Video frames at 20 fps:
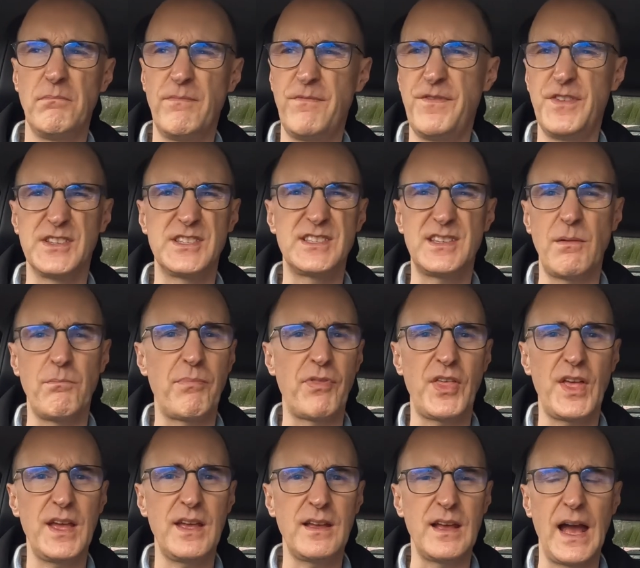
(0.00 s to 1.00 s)
for
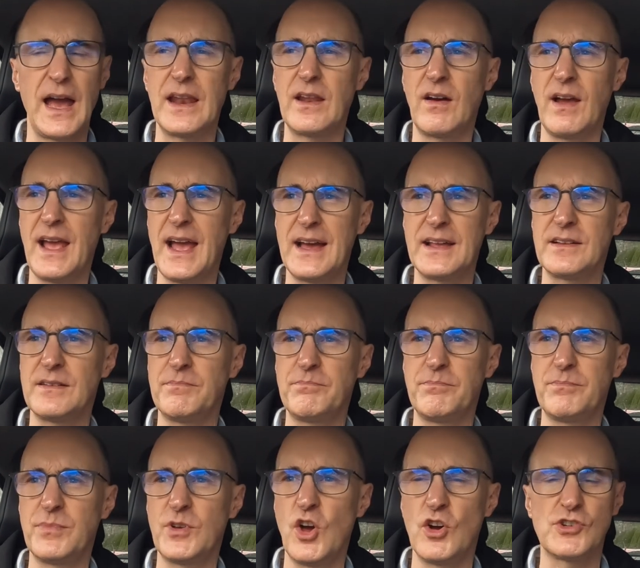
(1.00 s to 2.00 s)
something, and I had a
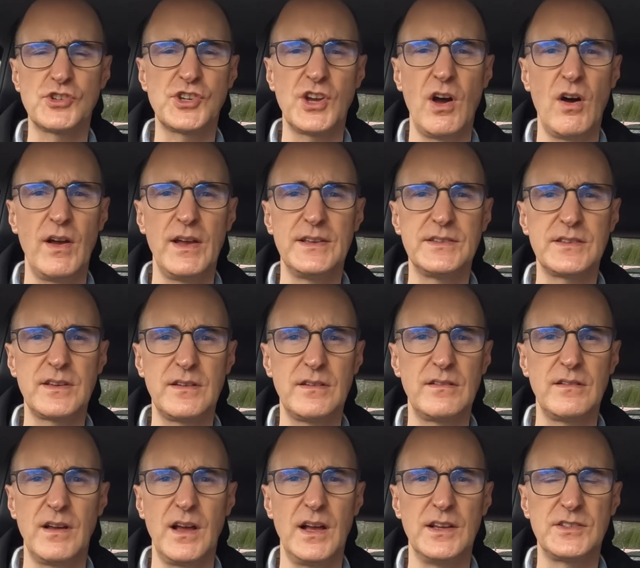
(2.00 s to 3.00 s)
Qashqai as
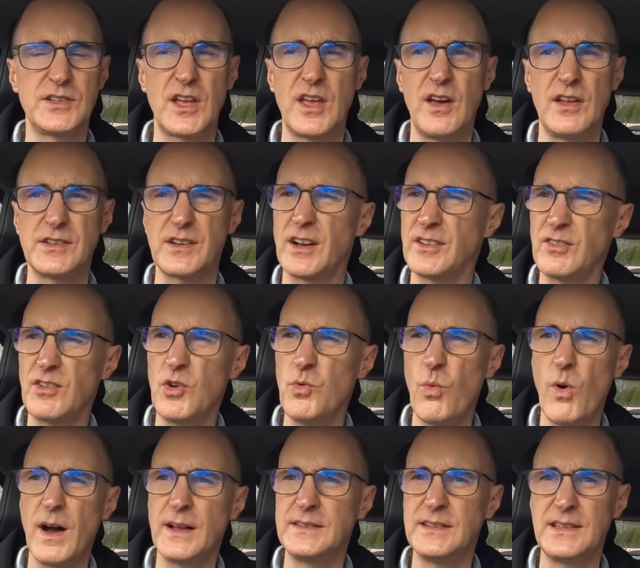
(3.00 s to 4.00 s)
a courtesy car. I don't know
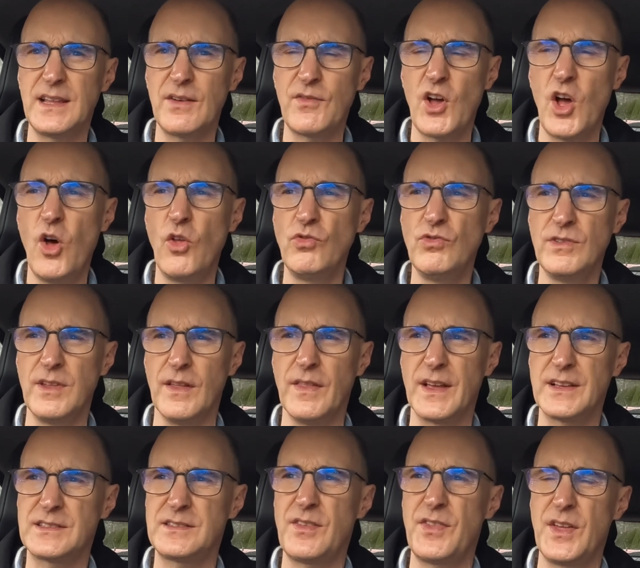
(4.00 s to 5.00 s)
why I didn't have a Honda,
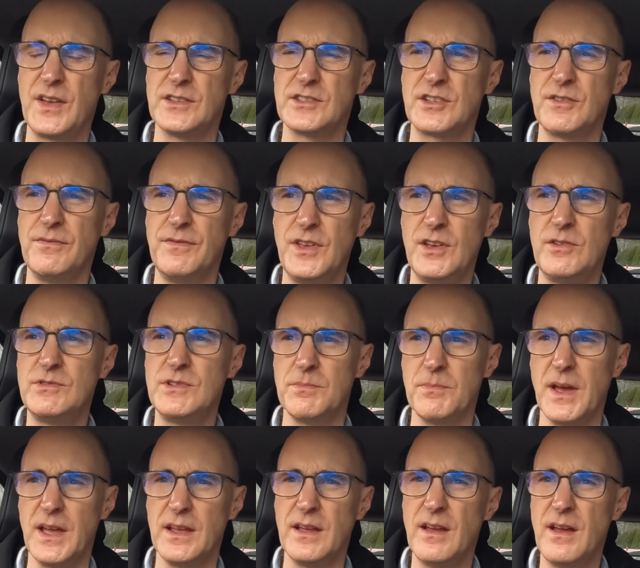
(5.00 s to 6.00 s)
that's the thing that's confusing
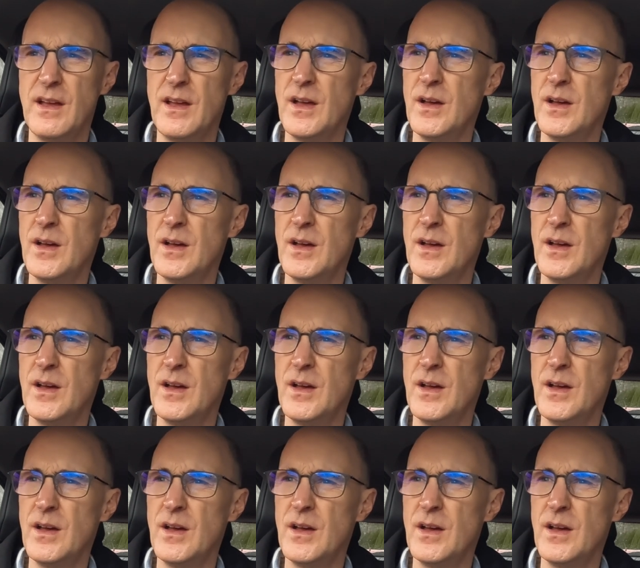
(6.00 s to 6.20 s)
me.